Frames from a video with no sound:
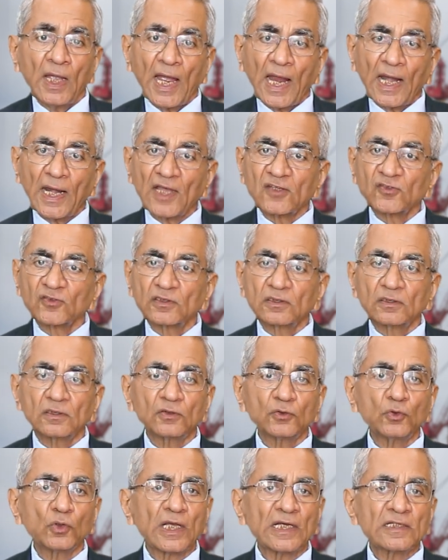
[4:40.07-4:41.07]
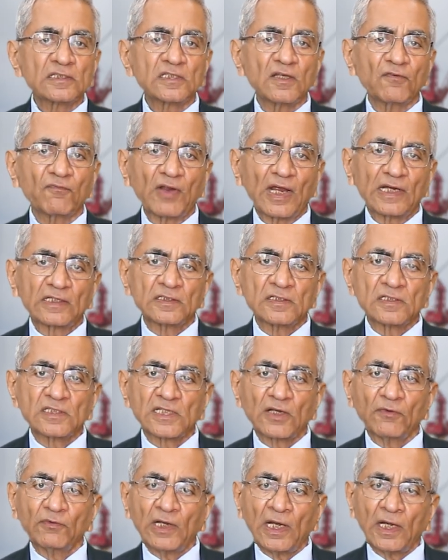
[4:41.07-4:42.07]
And as you can see fraction
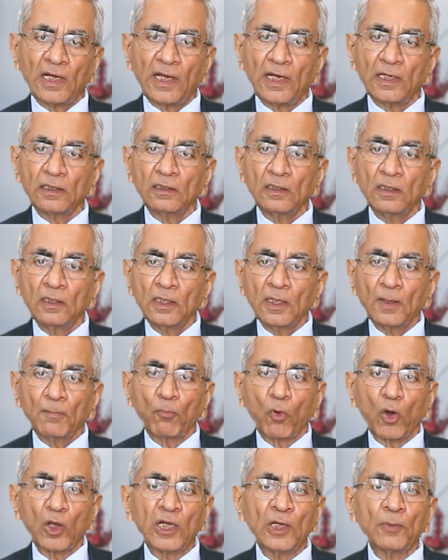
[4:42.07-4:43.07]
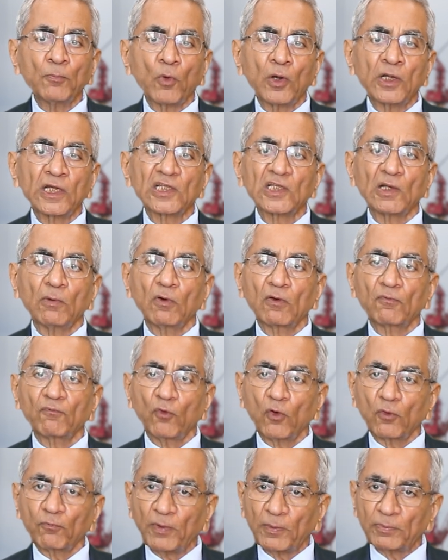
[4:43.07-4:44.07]
7 and 8, boiling point is over
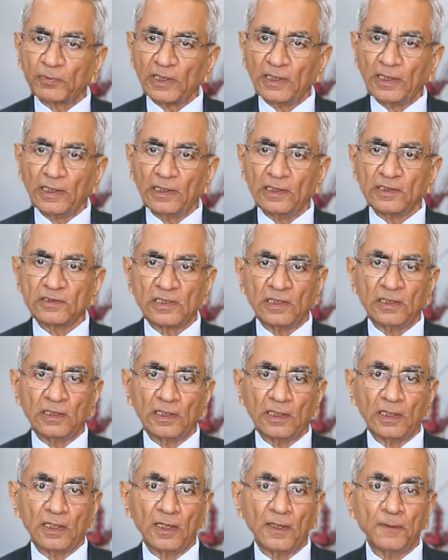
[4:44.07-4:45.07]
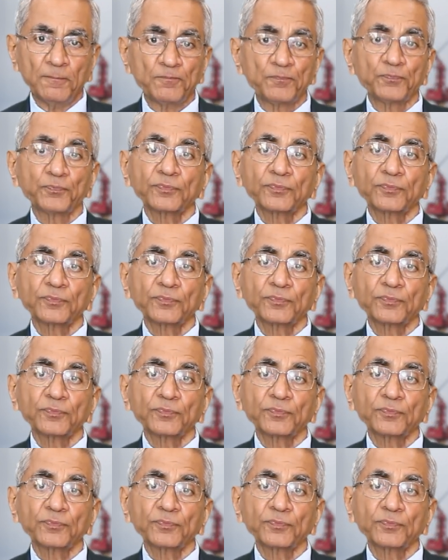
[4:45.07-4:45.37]
450 degrees centigrade.